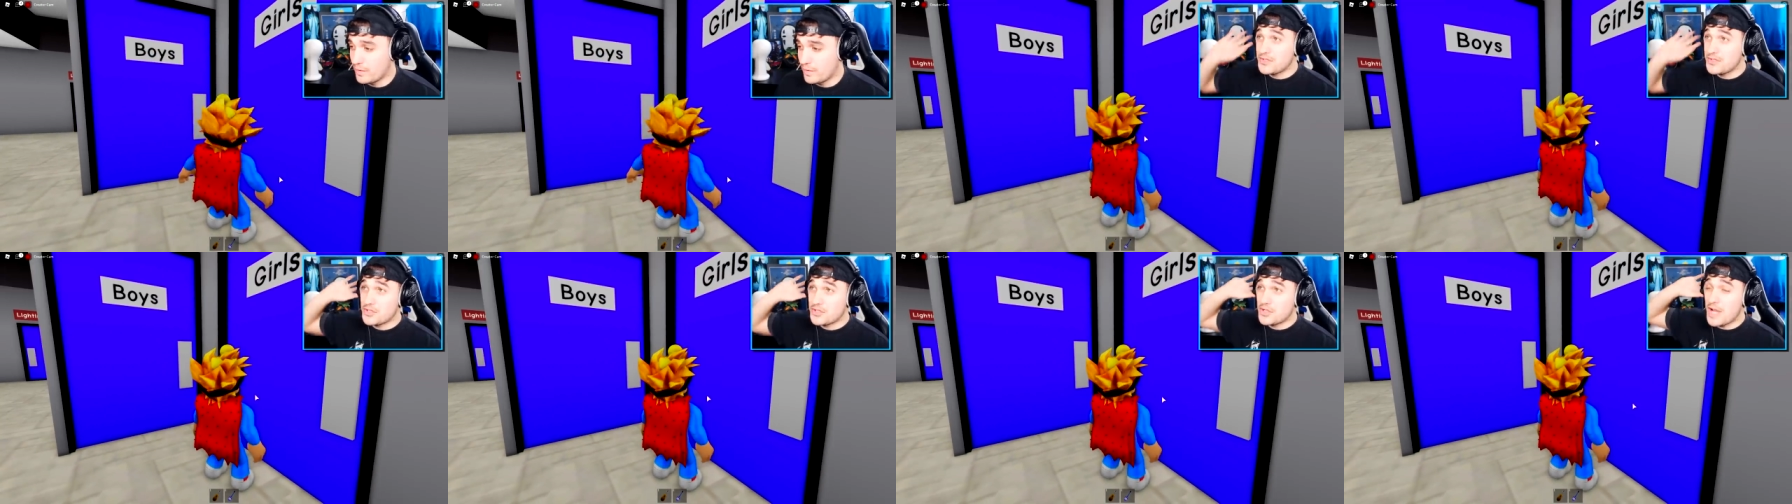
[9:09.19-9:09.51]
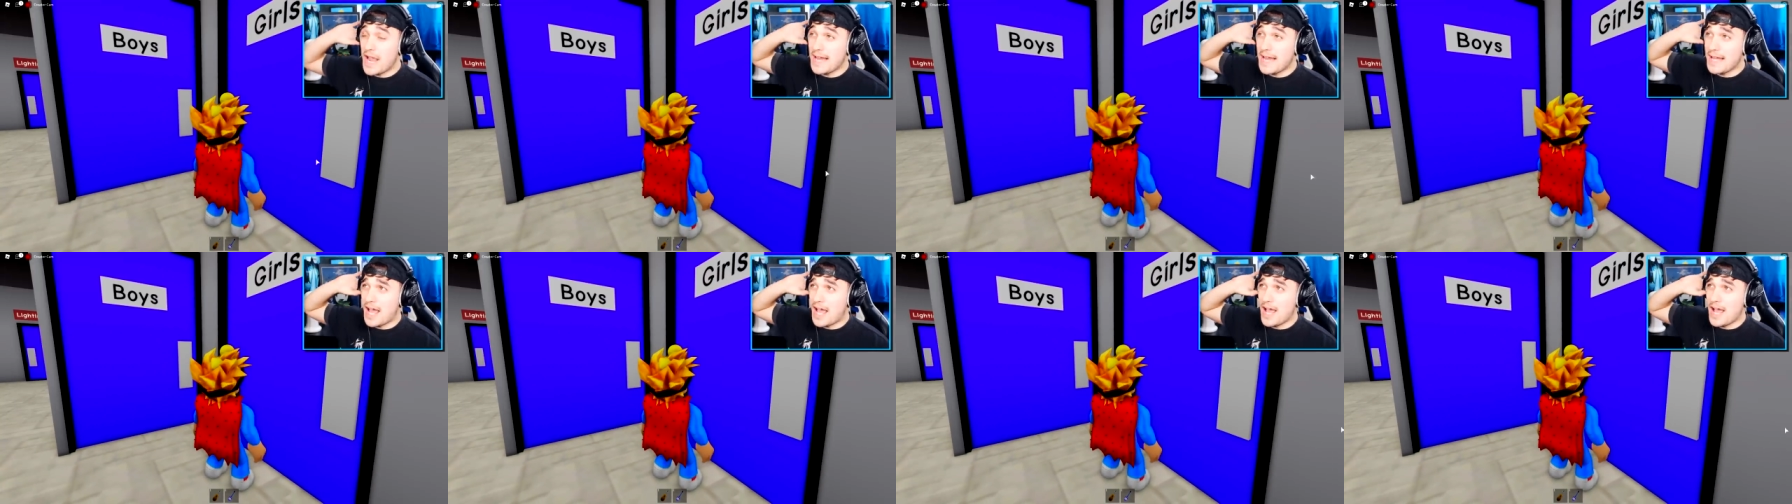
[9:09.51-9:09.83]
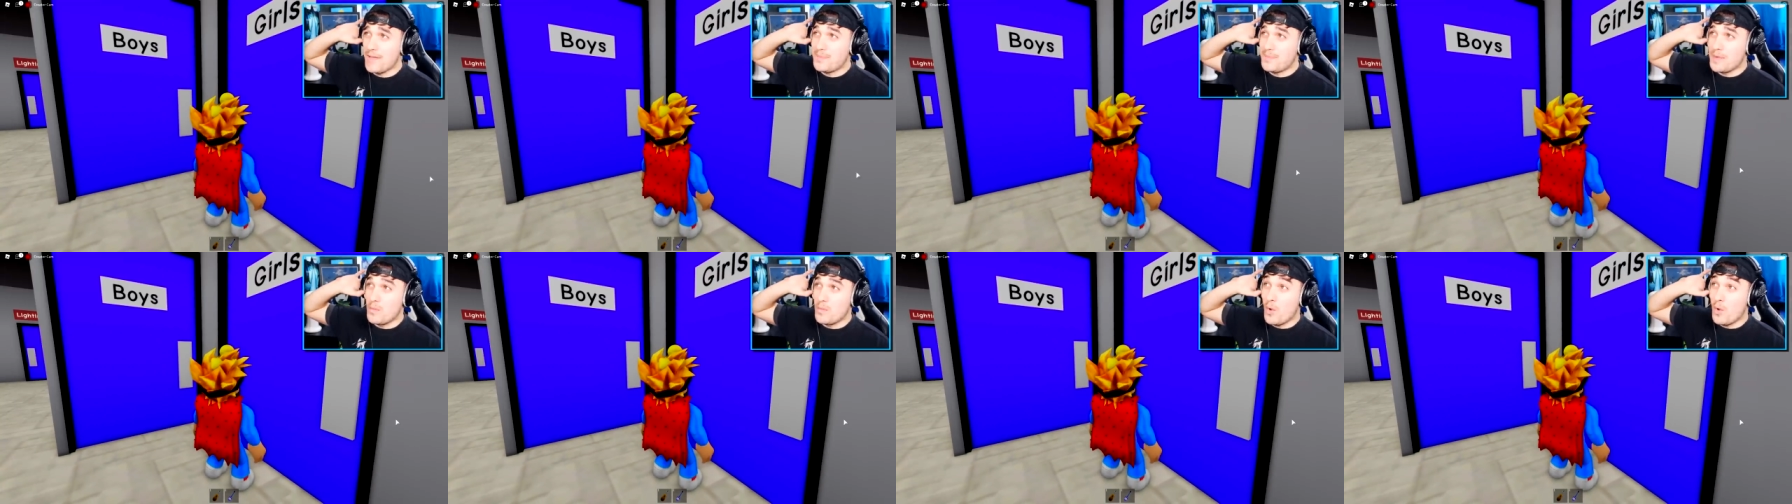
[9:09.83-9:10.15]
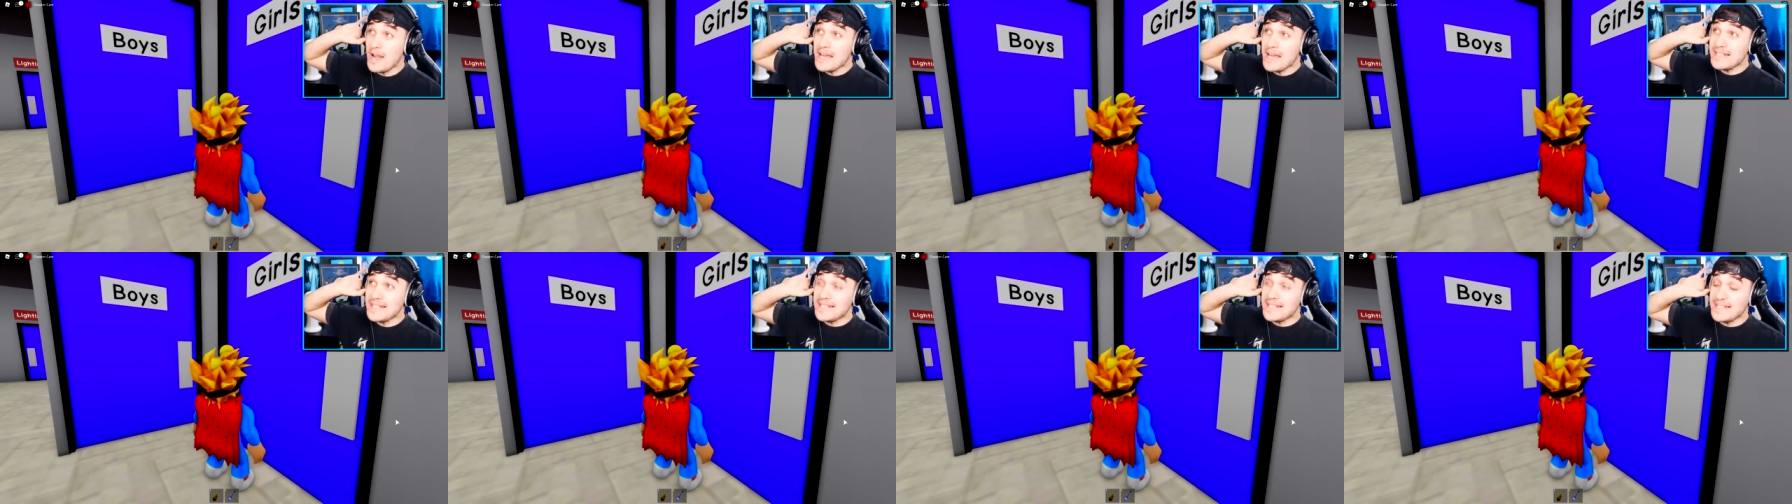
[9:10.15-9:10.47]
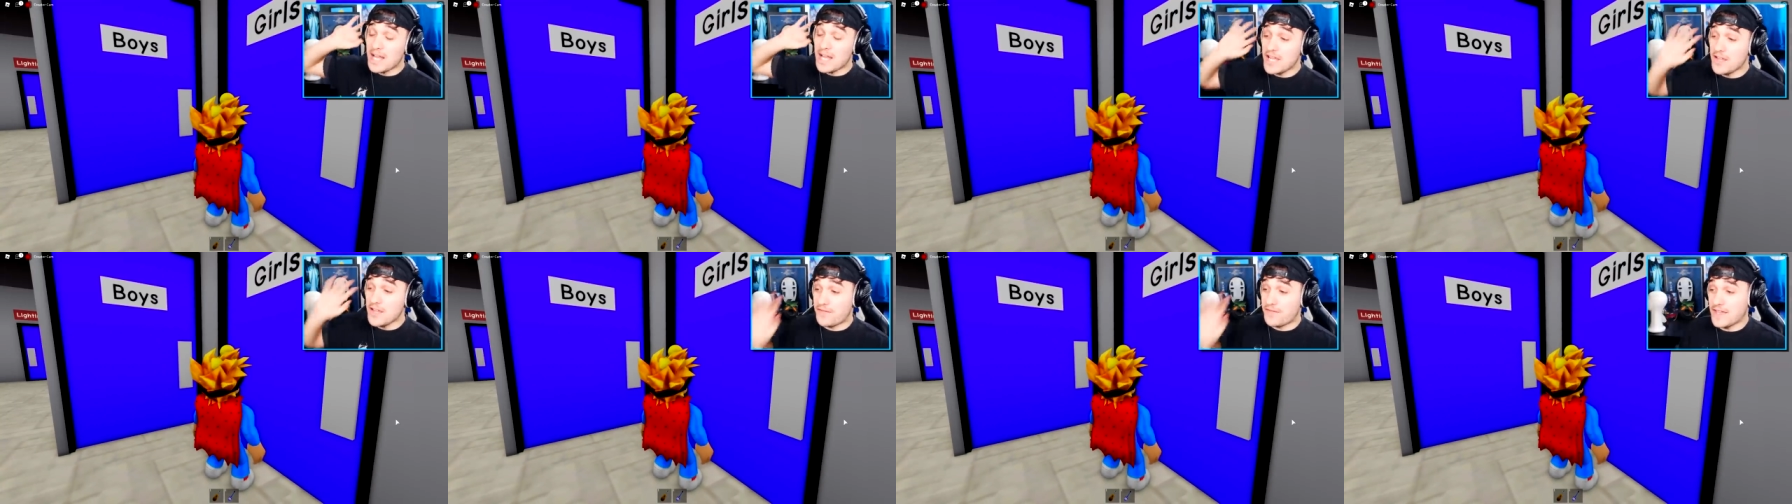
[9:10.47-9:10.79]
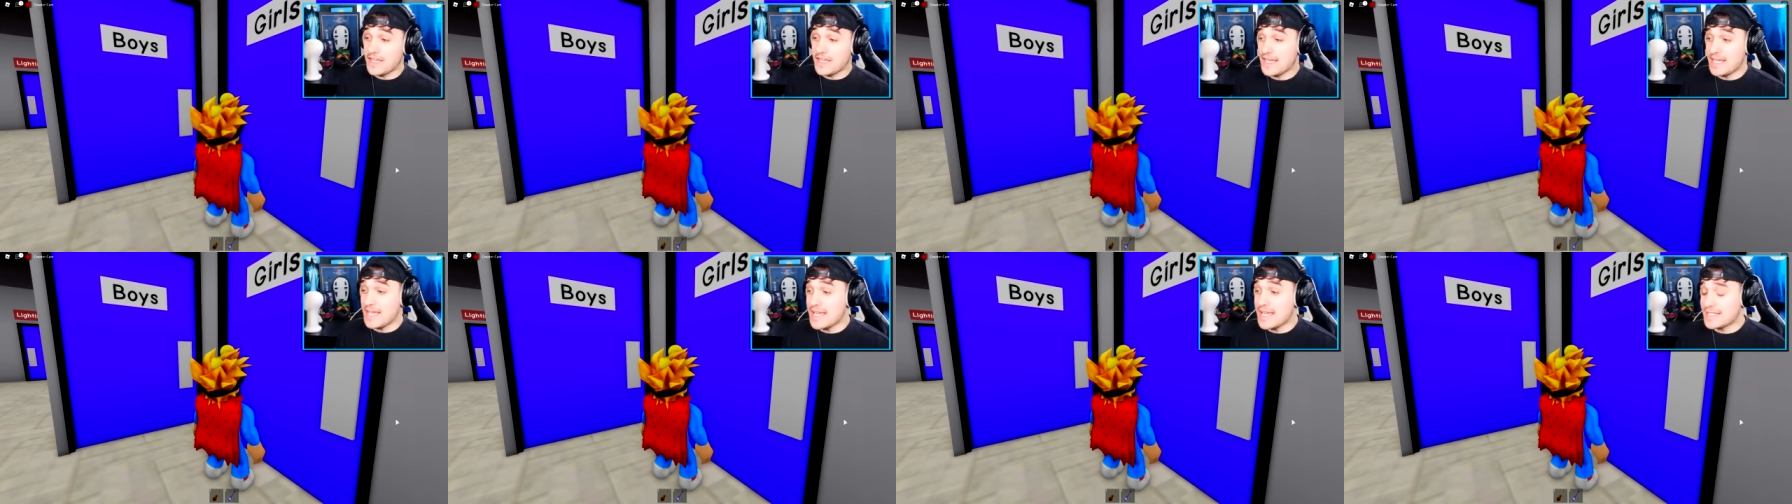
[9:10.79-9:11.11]
That's right, I've been wanting to tell you
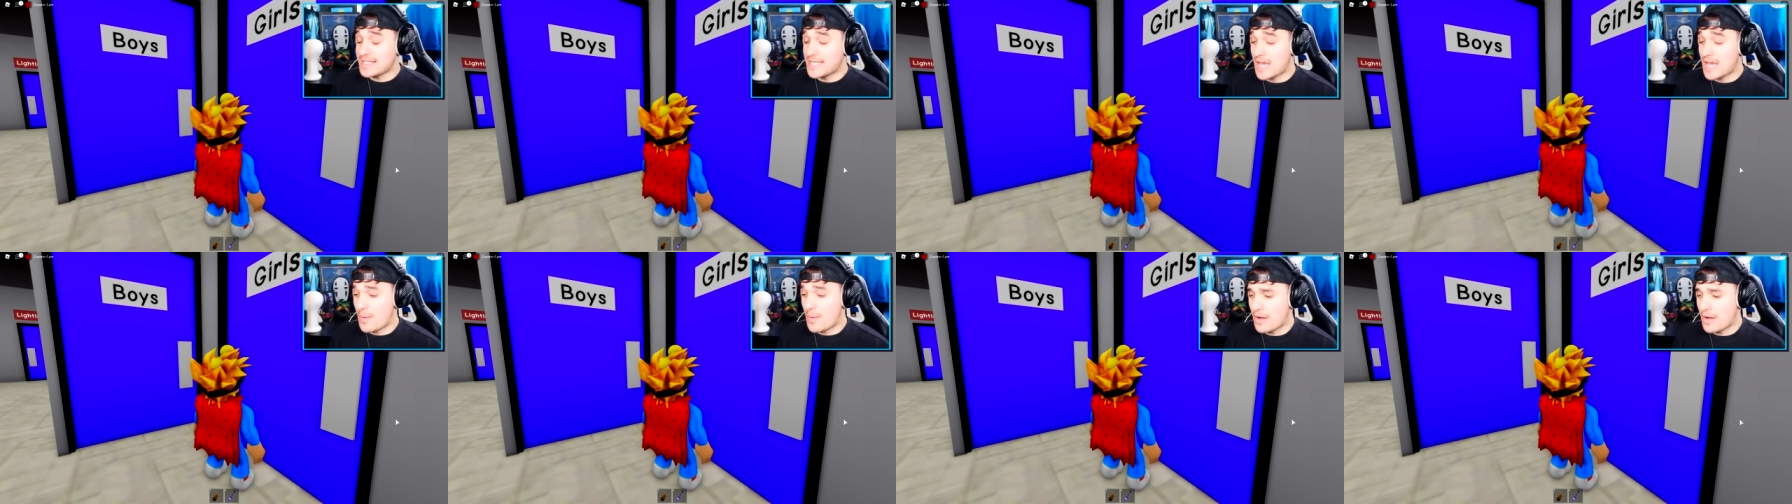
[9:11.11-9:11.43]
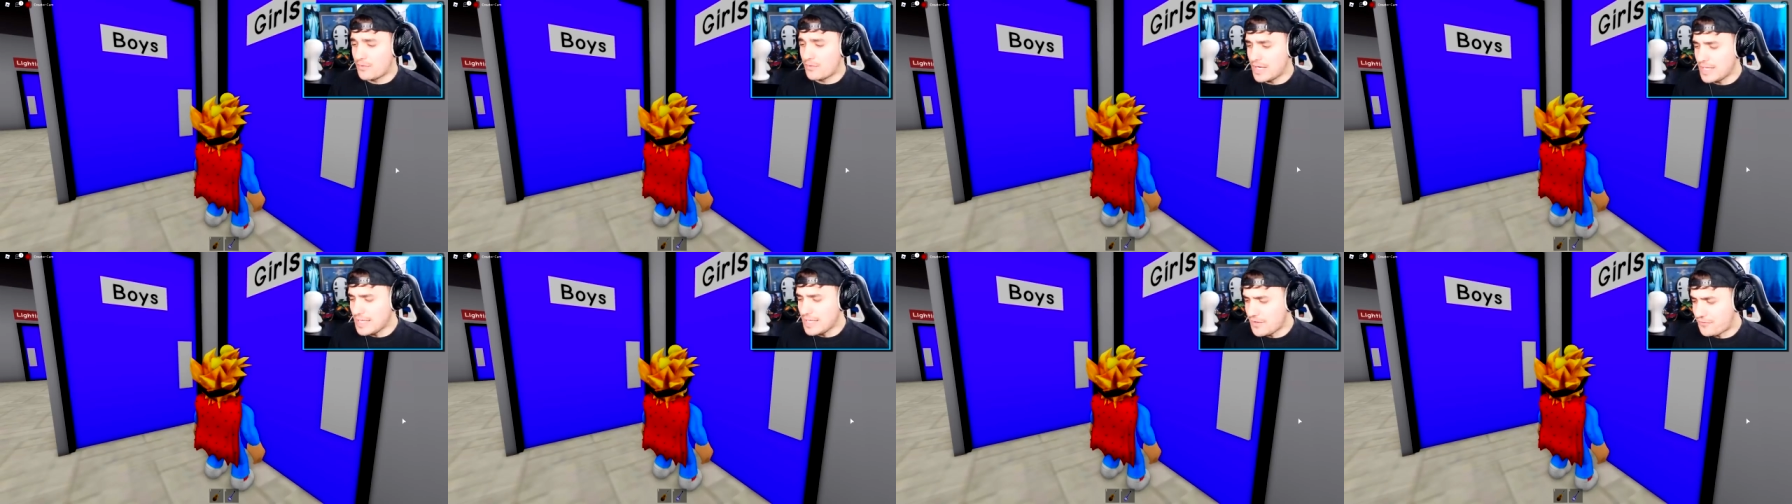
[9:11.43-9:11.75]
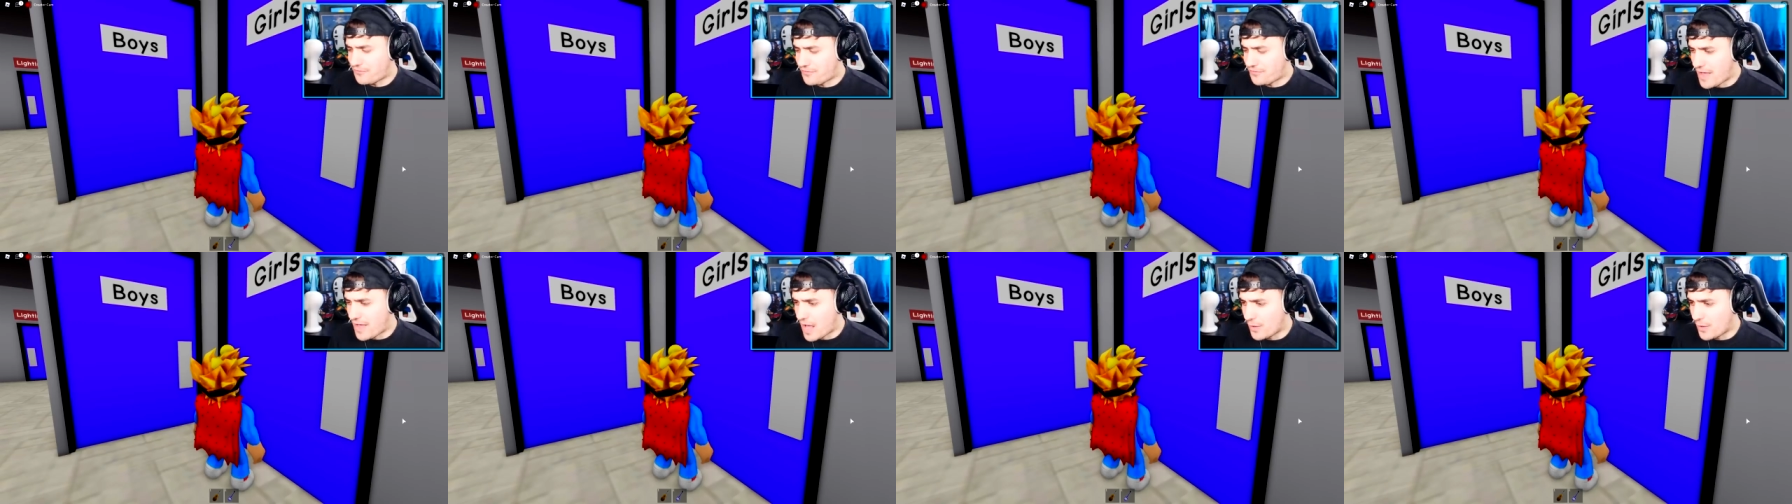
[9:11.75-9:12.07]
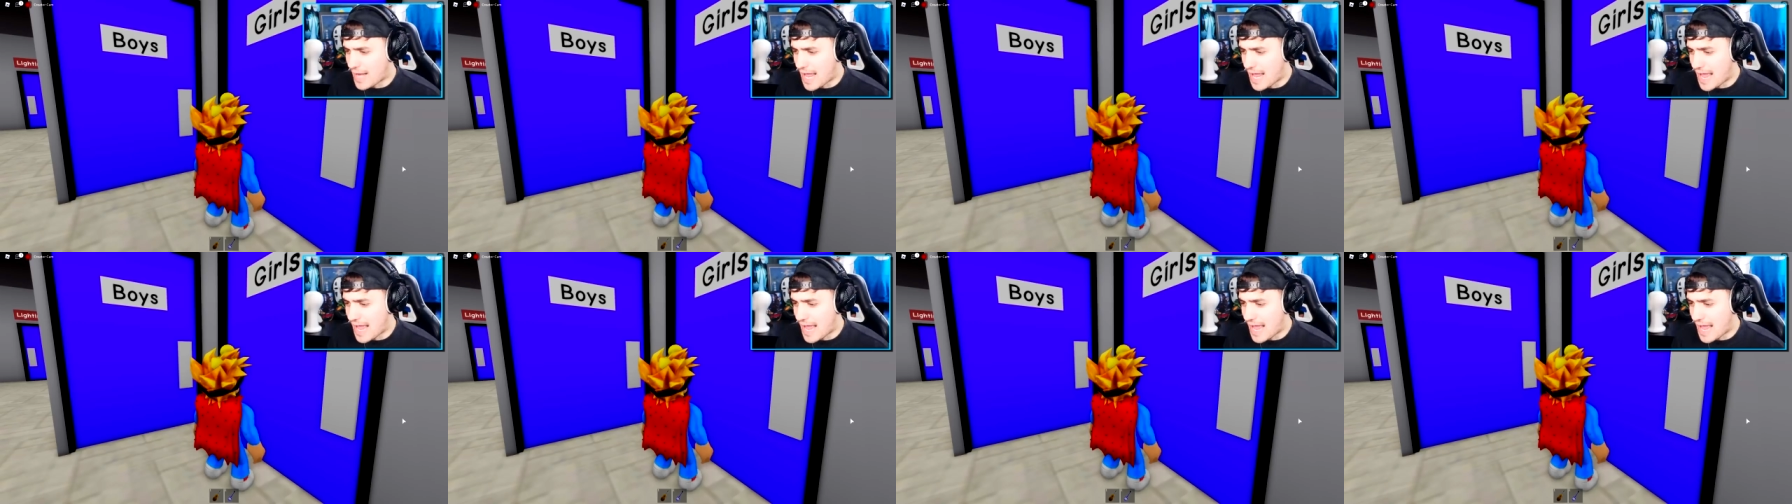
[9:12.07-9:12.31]
for years how I really felt,